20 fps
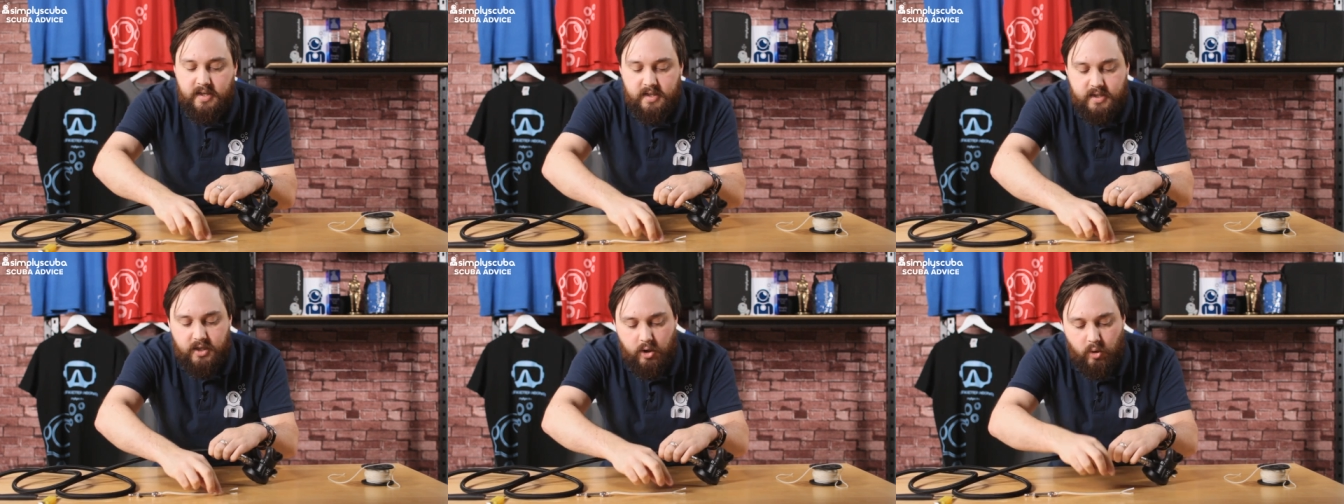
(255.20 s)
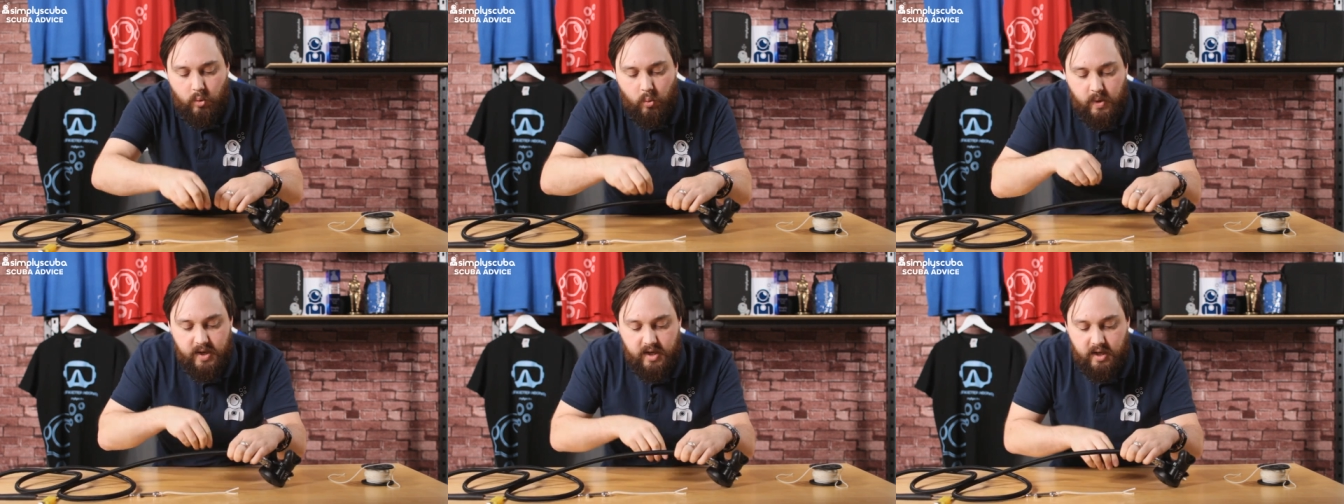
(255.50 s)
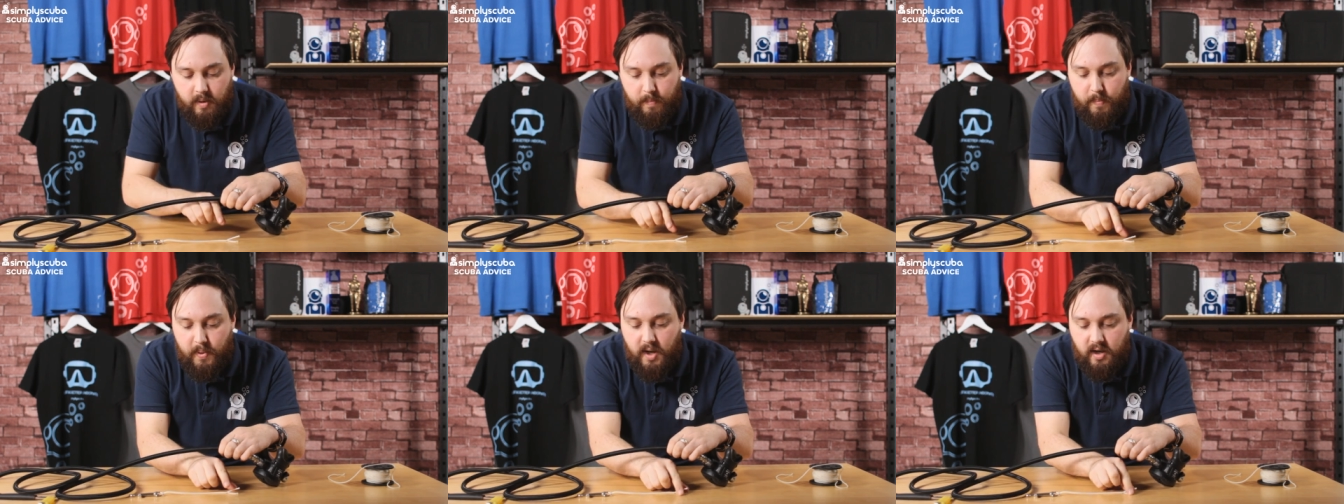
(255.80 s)
So we're
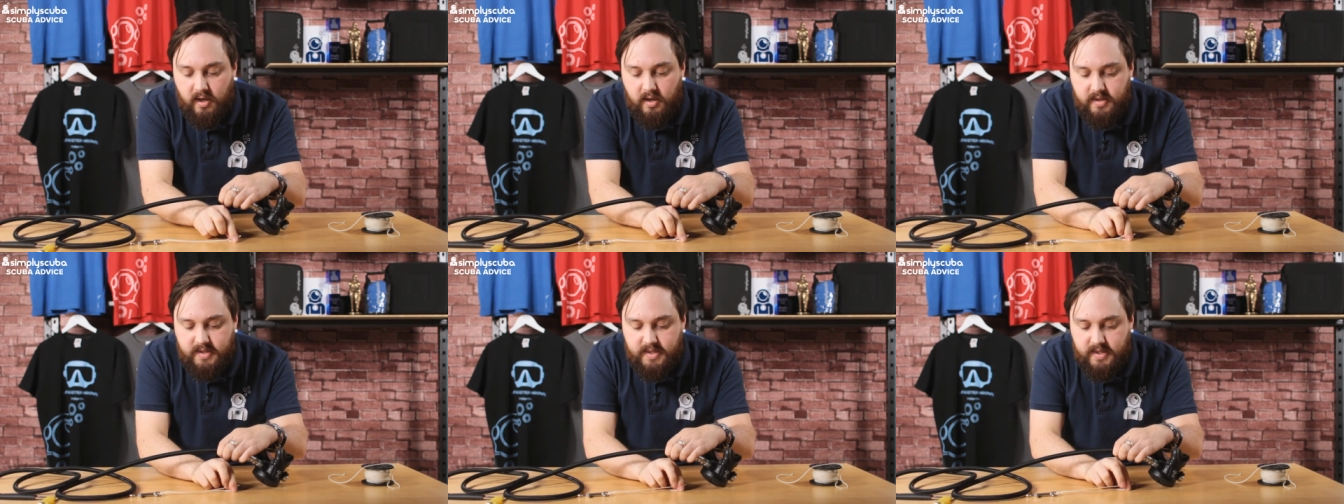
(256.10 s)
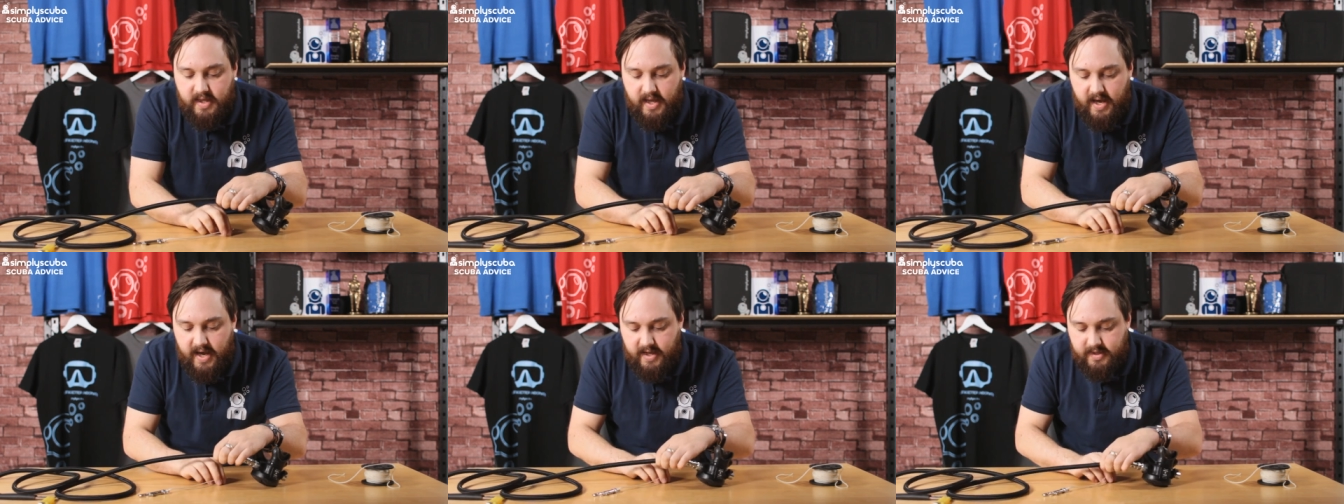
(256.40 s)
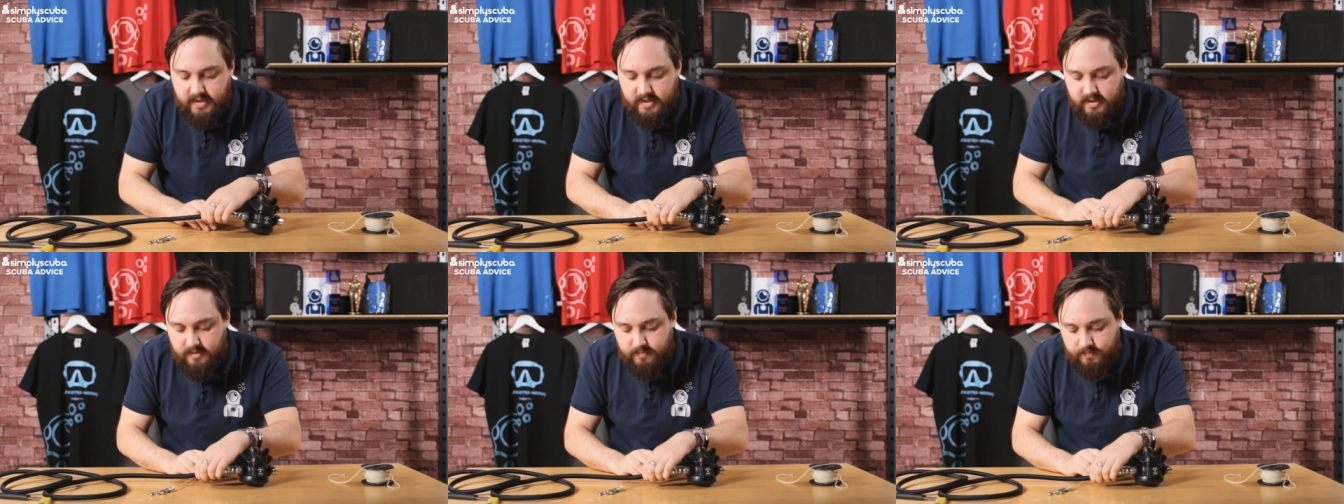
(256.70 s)
gonna pass
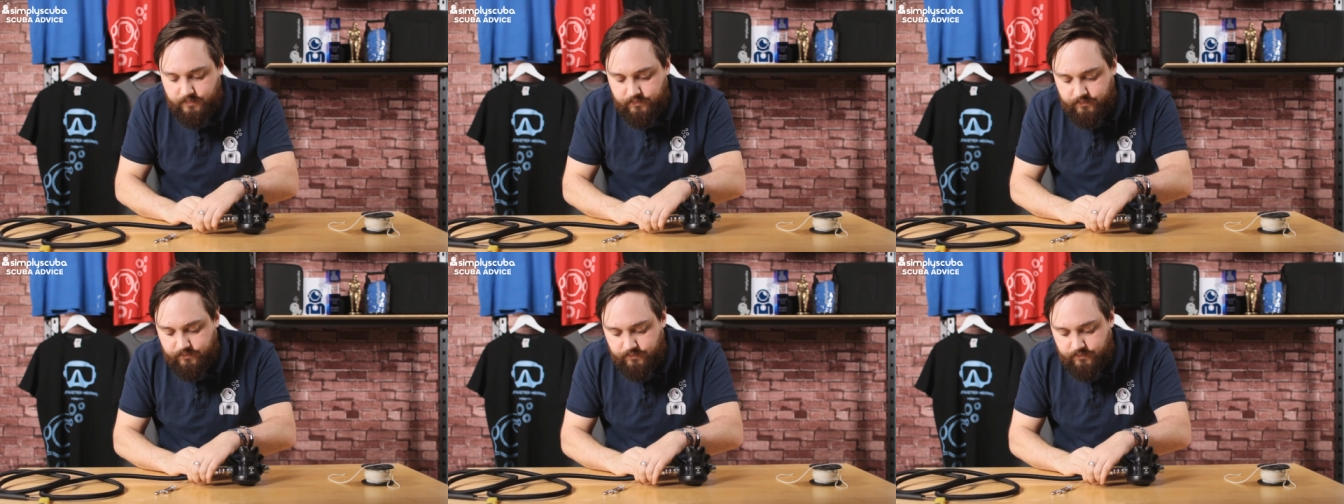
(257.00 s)
that